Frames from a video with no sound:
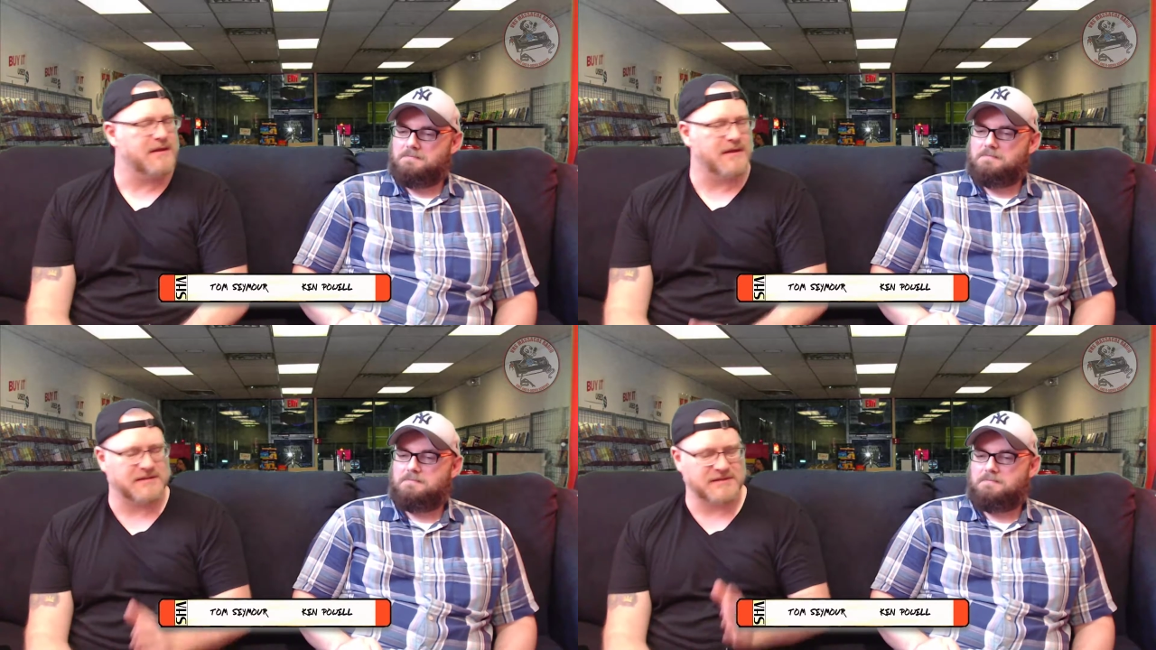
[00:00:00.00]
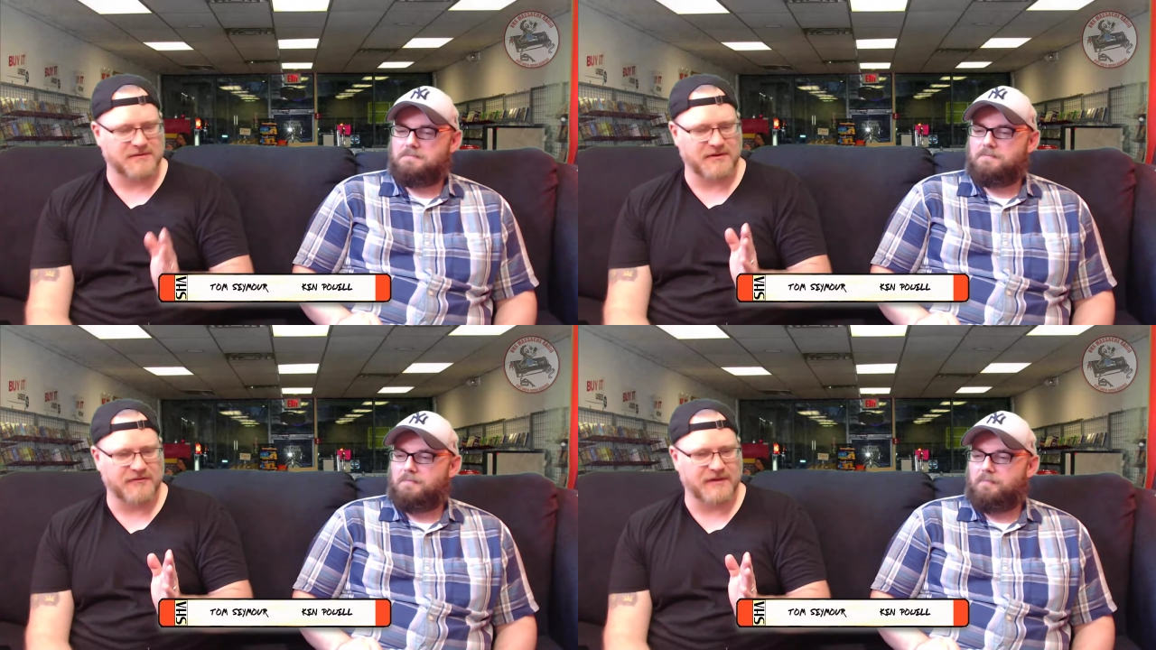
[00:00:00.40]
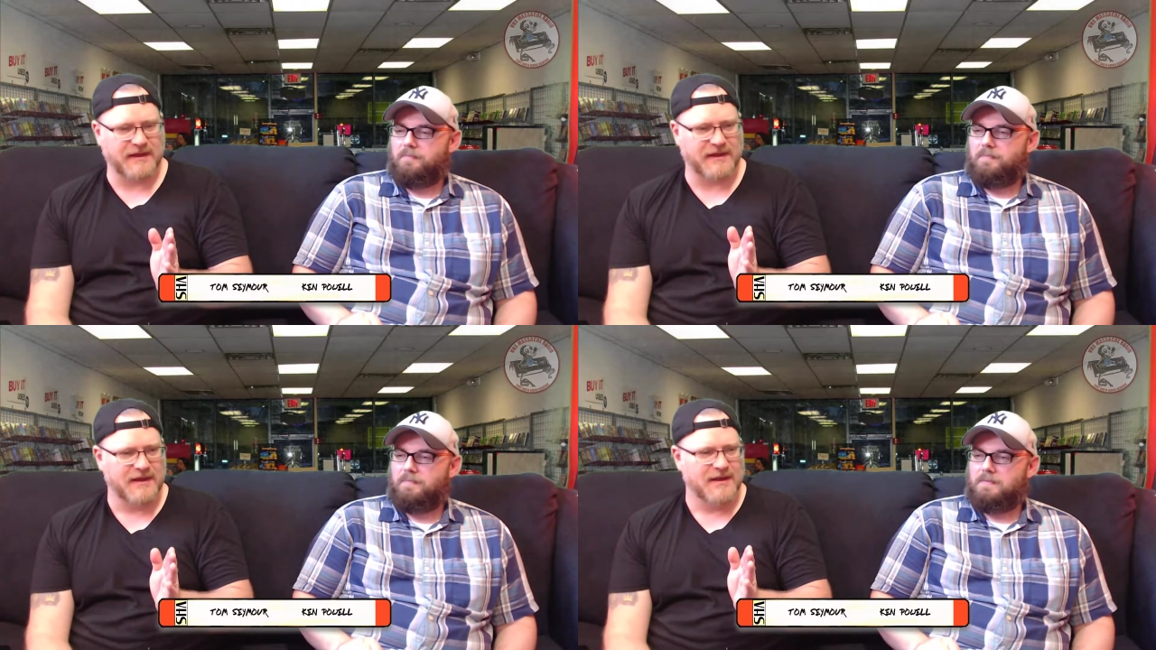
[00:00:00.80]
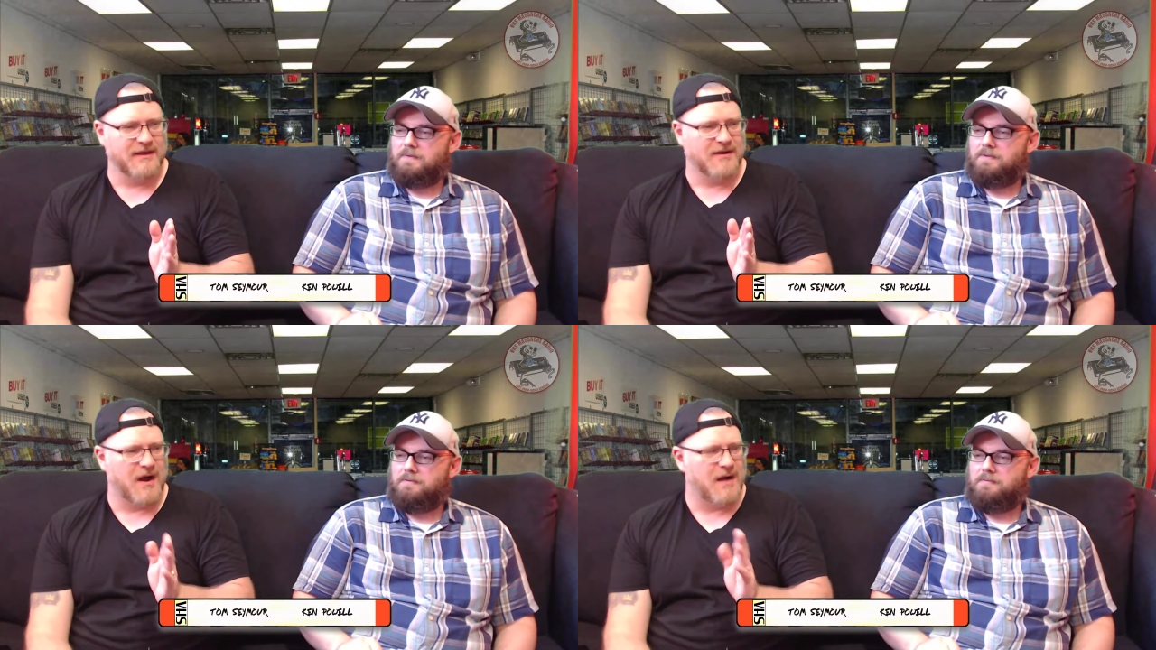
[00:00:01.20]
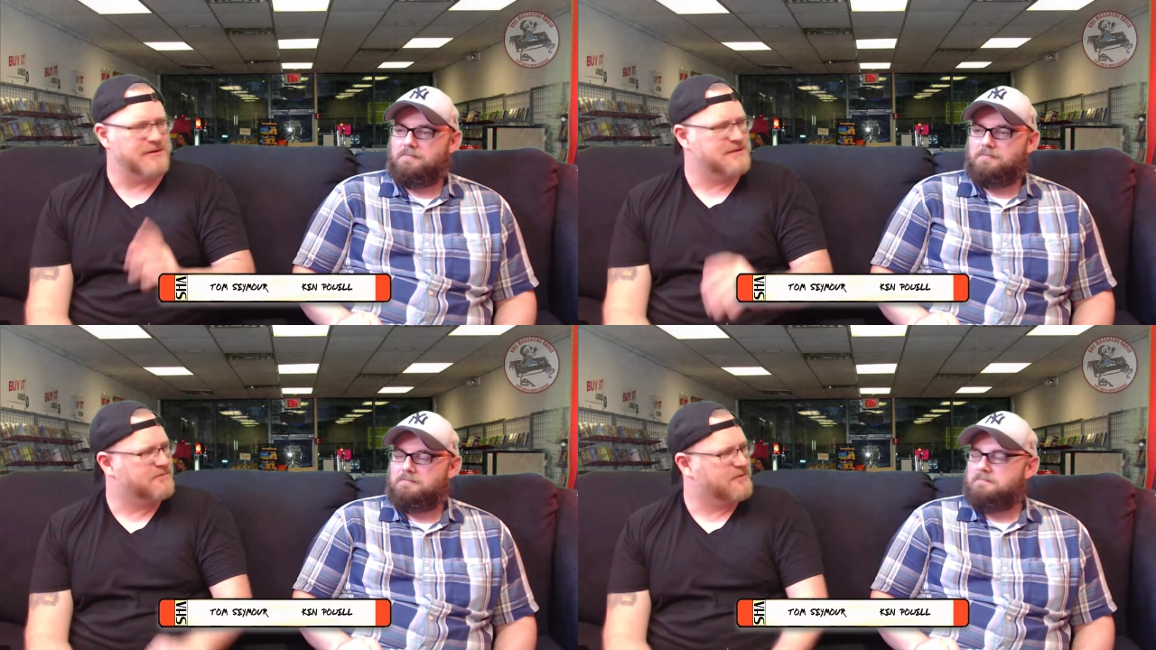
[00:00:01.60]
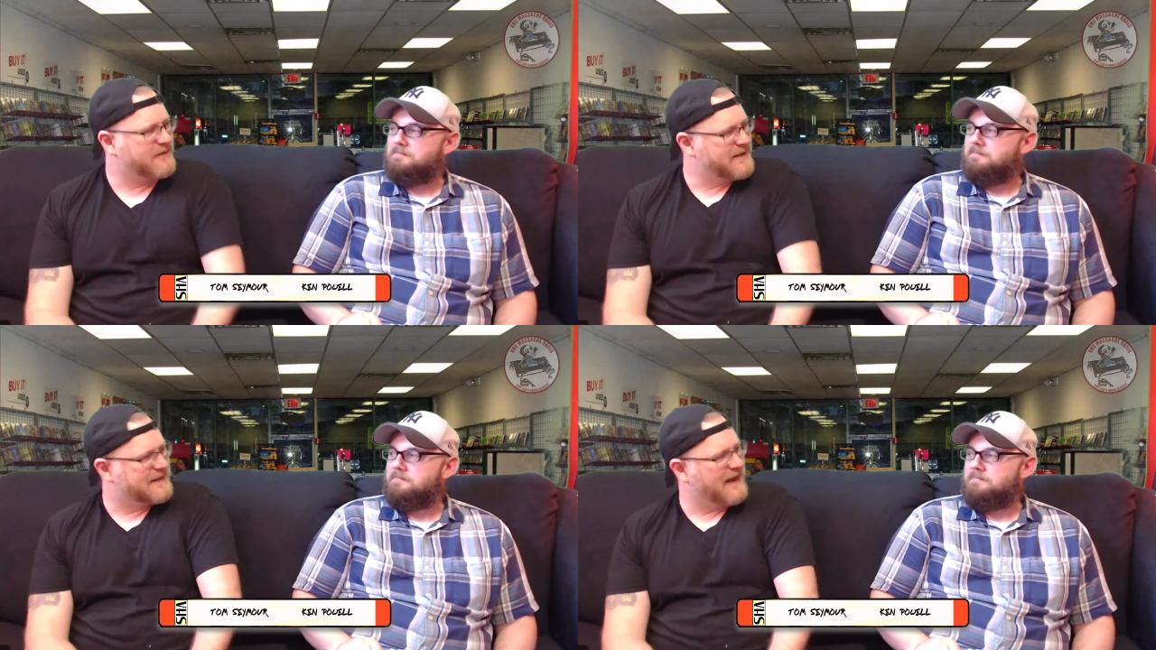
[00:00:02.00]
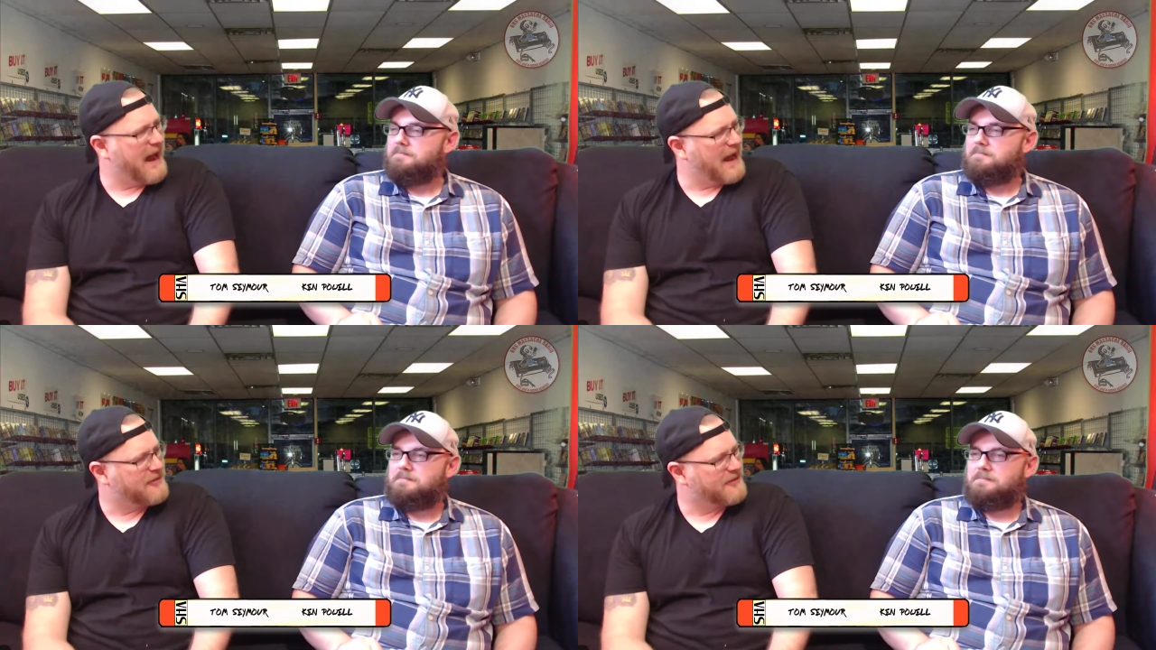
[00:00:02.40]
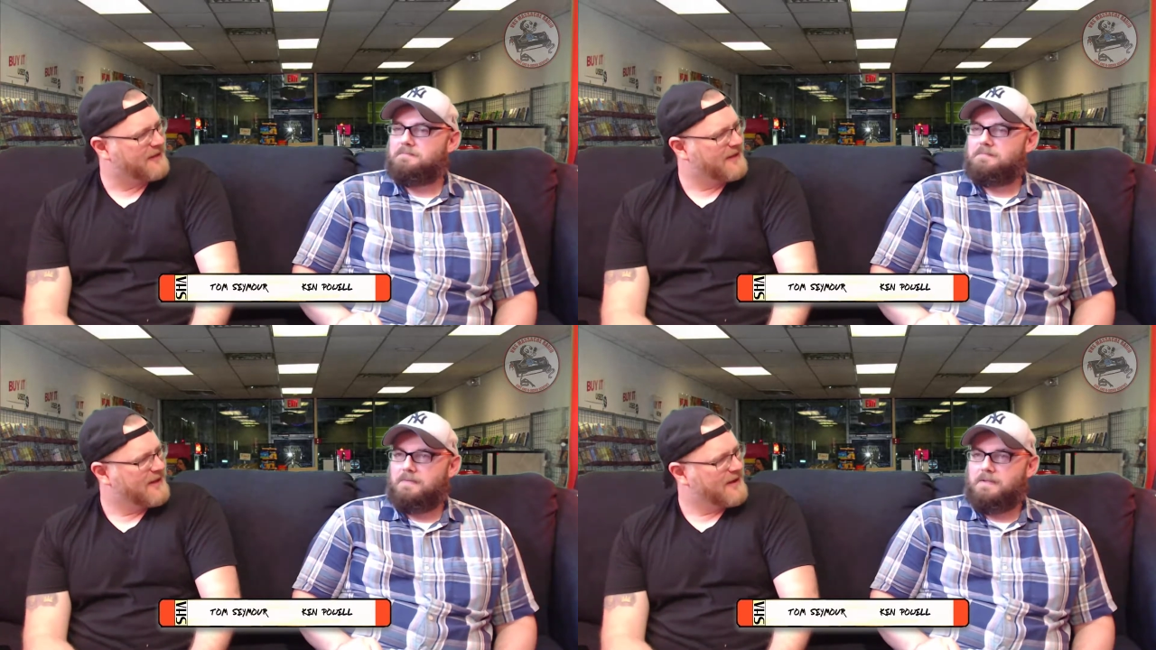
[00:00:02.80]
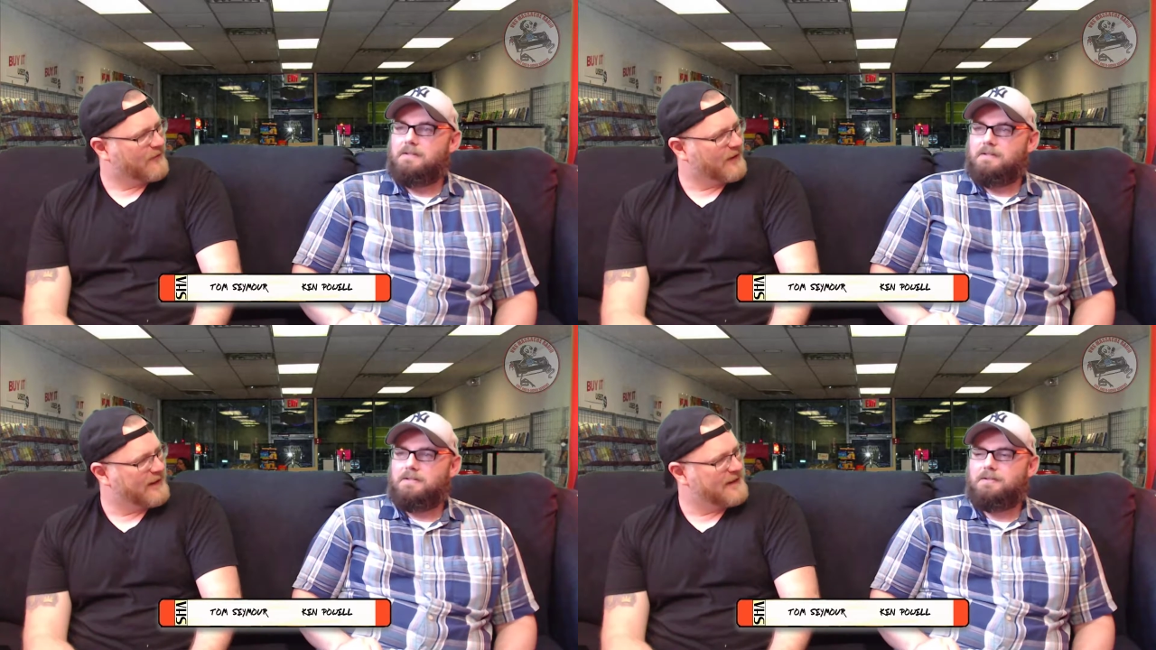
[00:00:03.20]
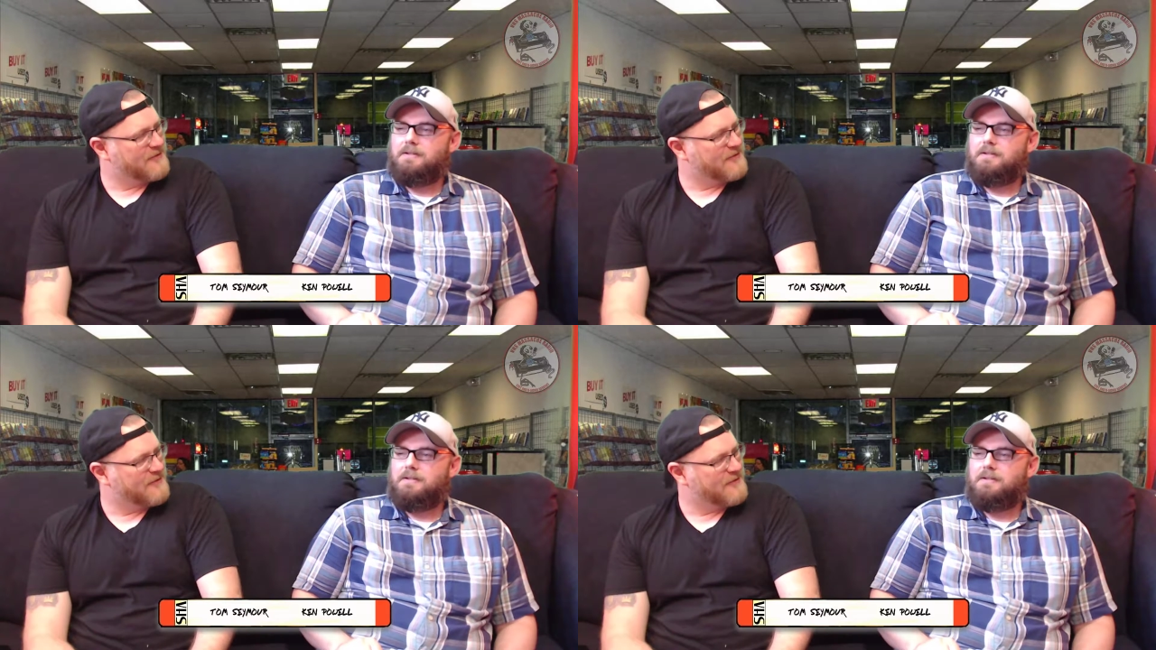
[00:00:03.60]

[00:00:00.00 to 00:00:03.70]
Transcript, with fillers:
Speaker 1: It's sort of like almost pre-goth, right?